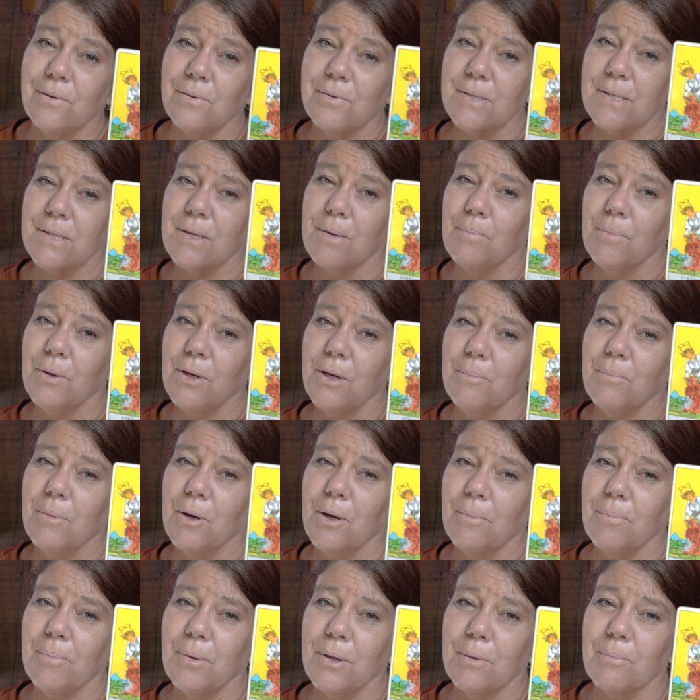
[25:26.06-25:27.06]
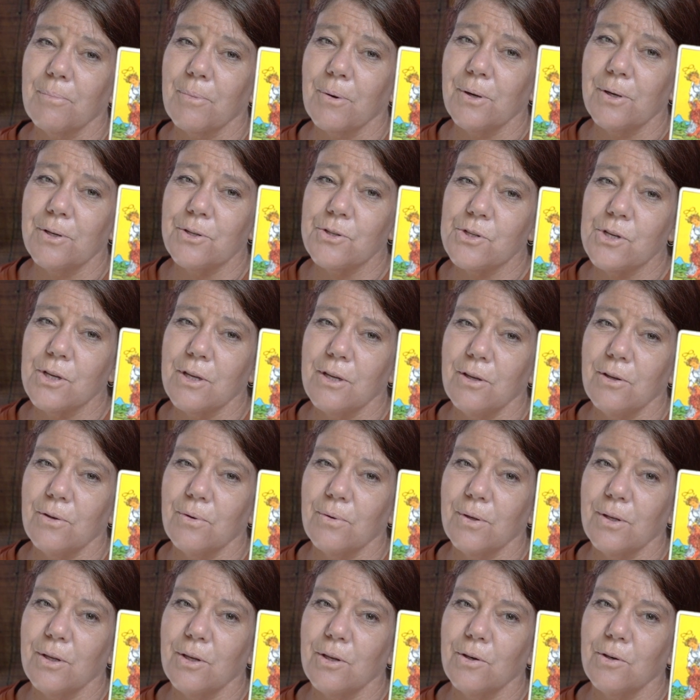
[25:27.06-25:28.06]
Somebody might be approaching you
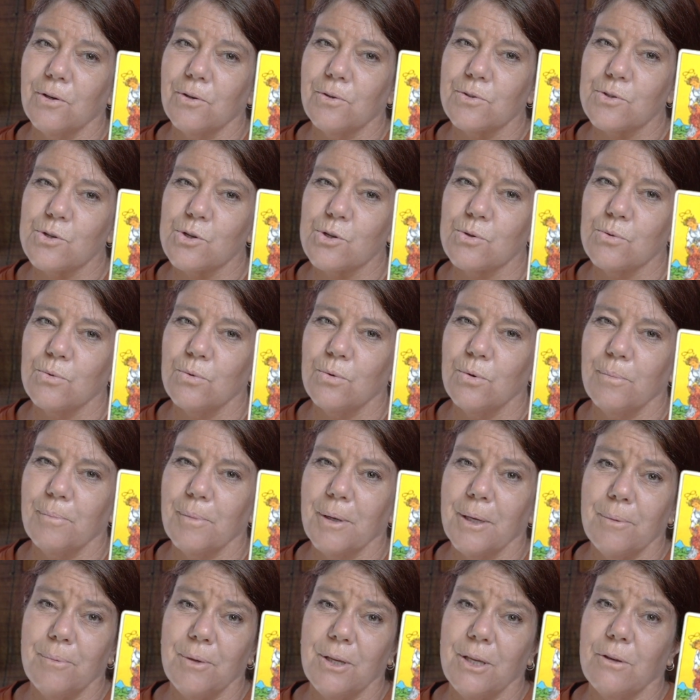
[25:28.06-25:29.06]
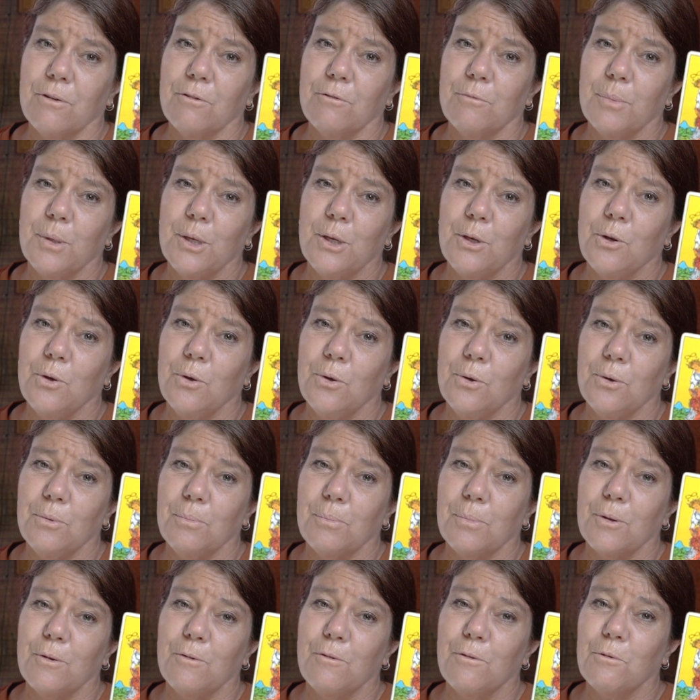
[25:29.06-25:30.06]
and you're not sure. Maybe you've been
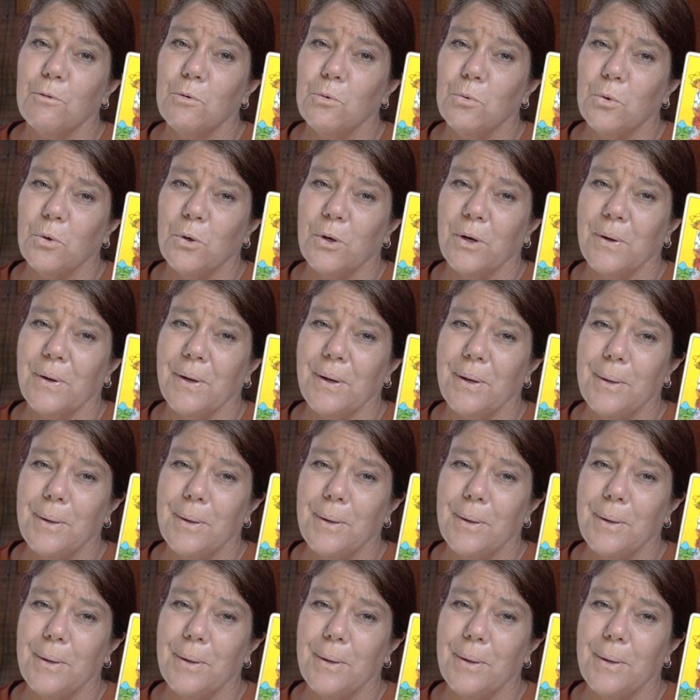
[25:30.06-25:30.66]
hurt before.